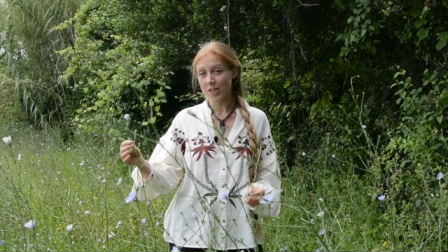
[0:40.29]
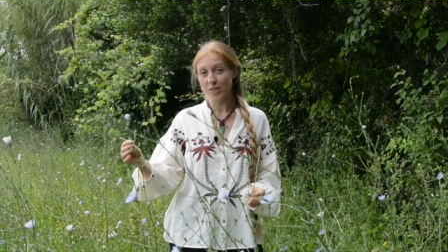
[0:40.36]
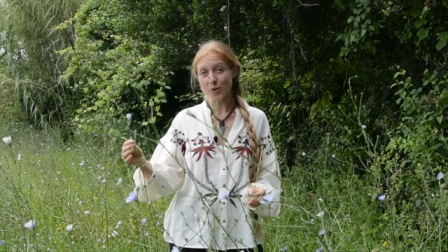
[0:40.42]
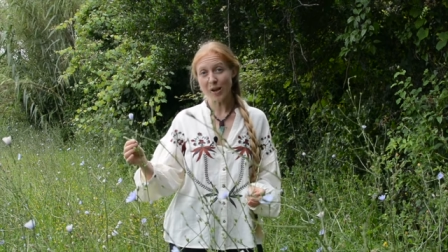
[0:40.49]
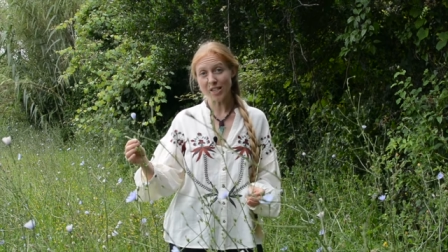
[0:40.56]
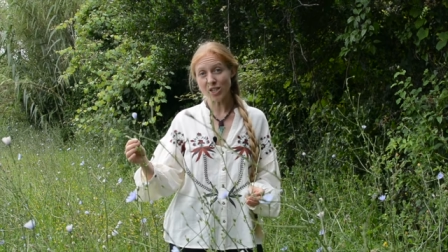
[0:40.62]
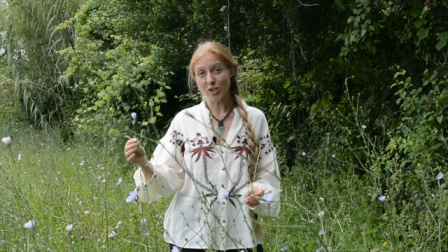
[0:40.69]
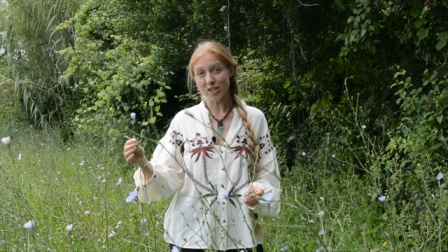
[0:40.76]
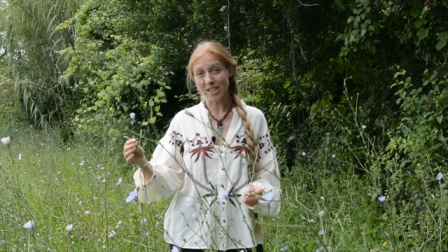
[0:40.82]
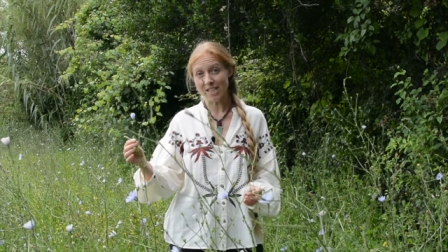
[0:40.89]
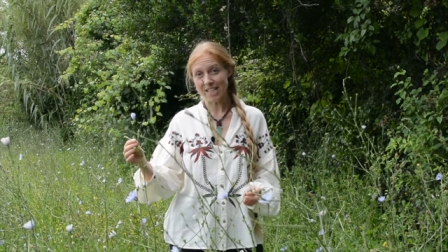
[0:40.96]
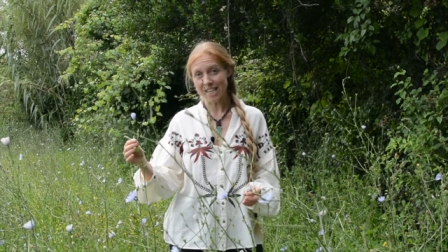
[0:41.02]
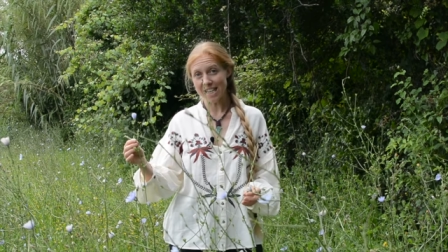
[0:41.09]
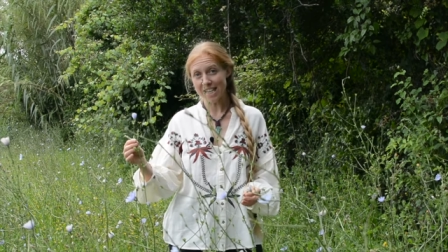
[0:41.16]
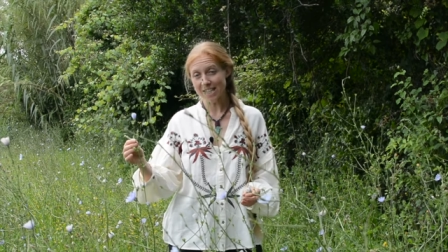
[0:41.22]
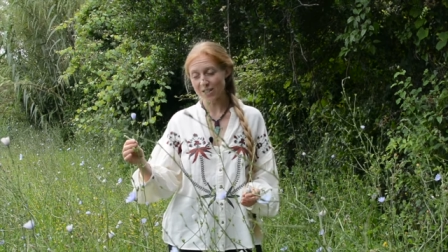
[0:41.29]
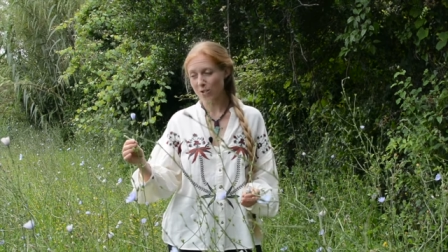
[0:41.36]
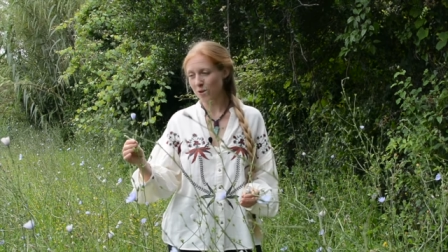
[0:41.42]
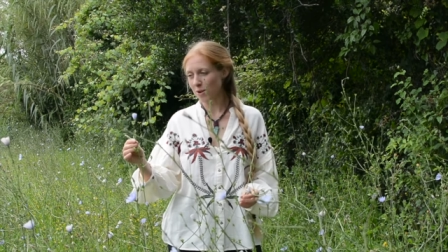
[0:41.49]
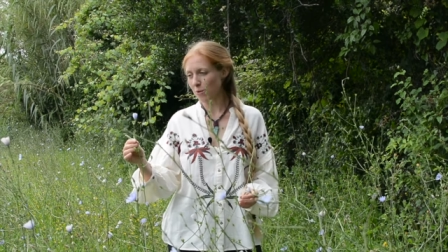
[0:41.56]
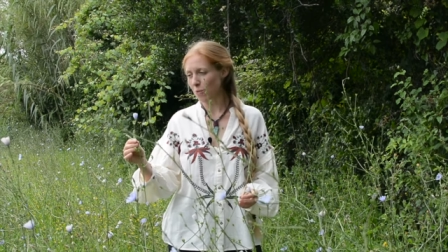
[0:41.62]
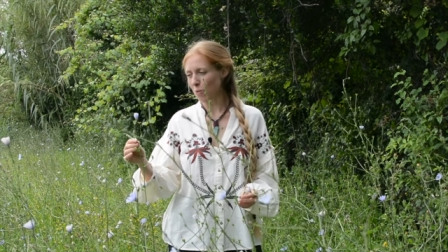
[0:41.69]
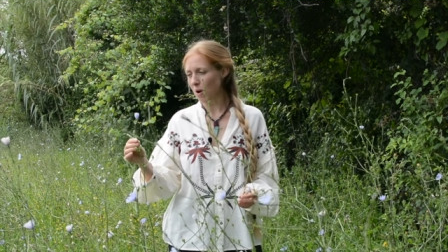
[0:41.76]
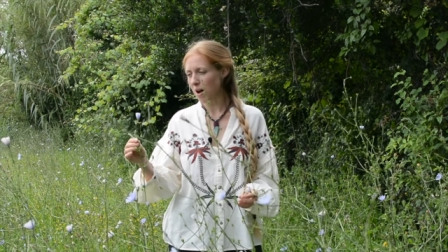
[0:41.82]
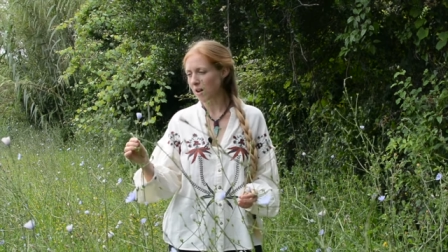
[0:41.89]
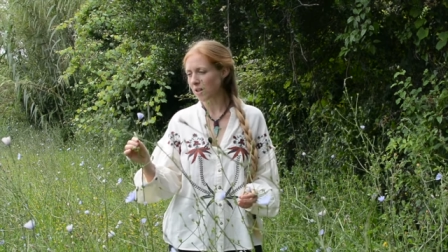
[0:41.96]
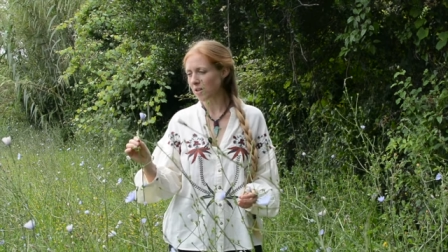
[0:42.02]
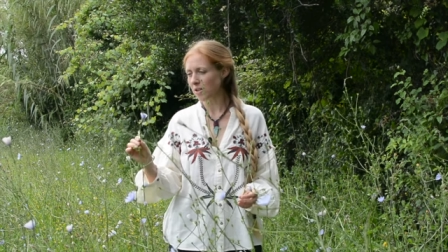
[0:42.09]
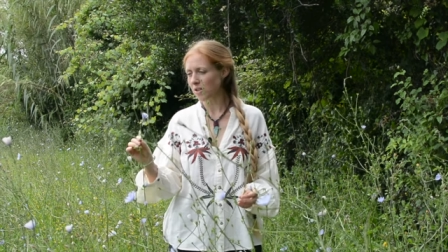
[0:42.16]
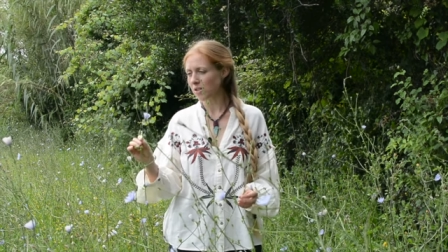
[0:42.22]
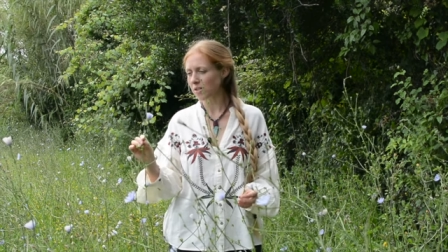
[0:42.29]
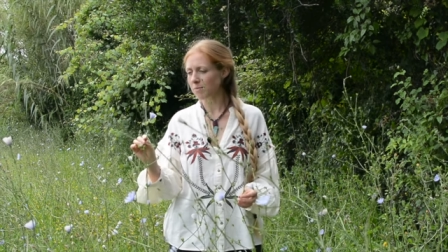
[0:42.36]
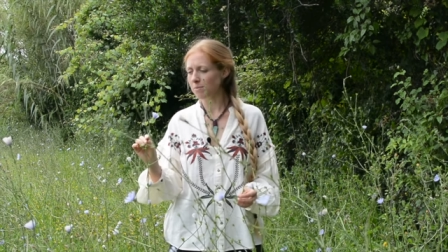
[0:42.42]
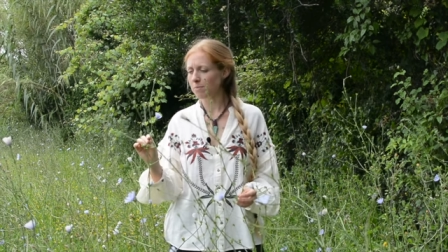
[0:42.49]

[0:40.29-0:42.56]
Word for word: So as you can see, it's got a wild